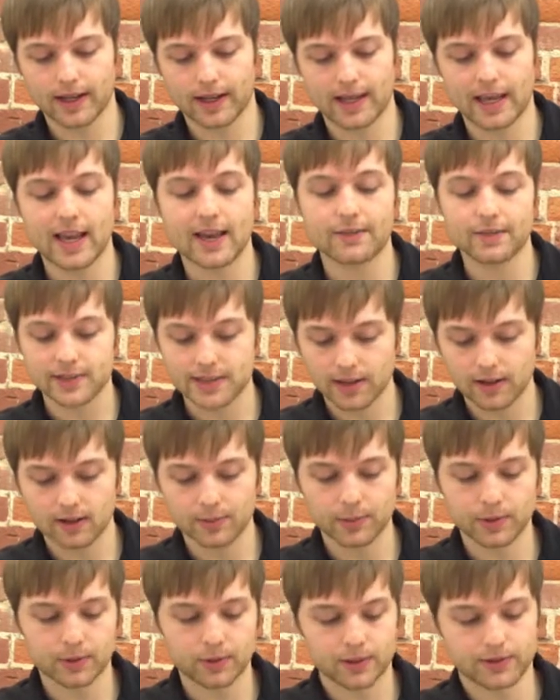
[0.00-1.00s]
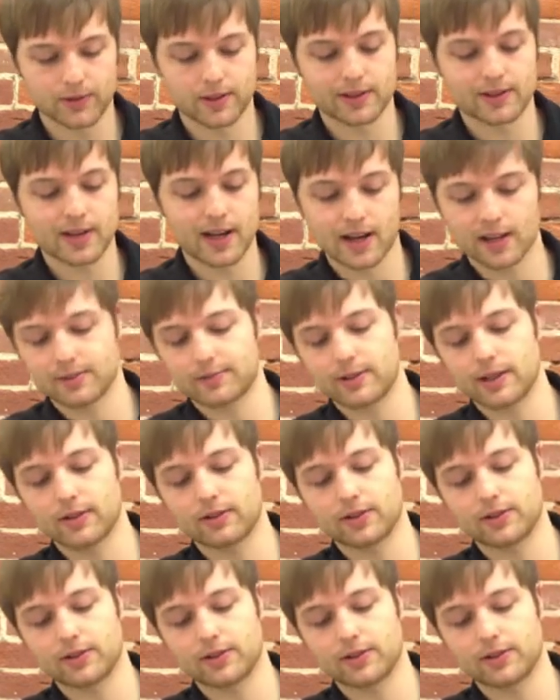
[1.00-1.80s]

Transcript: Canvas Element, which we already talked about,